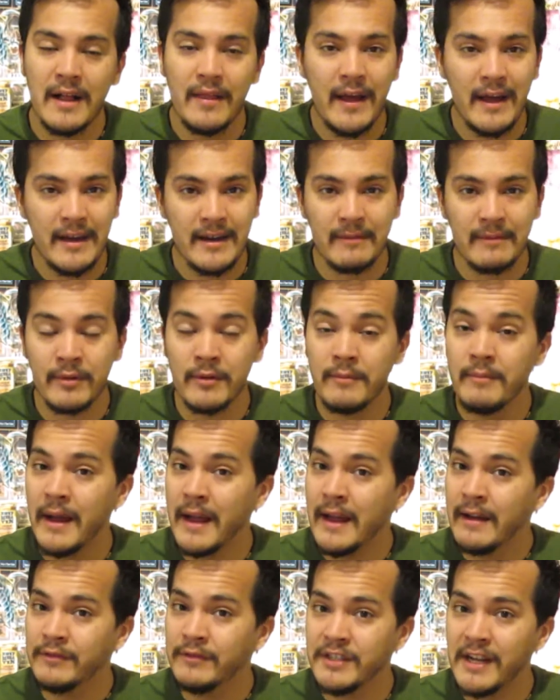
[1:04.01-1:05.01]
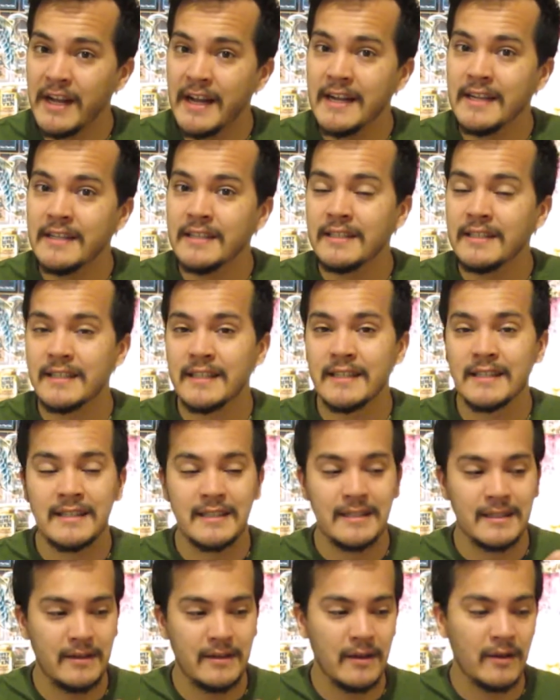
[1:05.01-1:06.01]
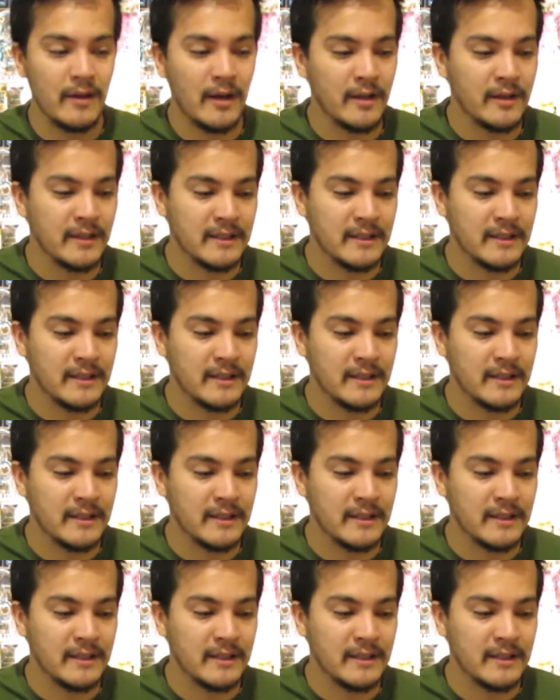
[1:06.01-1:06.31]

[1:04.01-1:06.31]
That number may have changed since uh,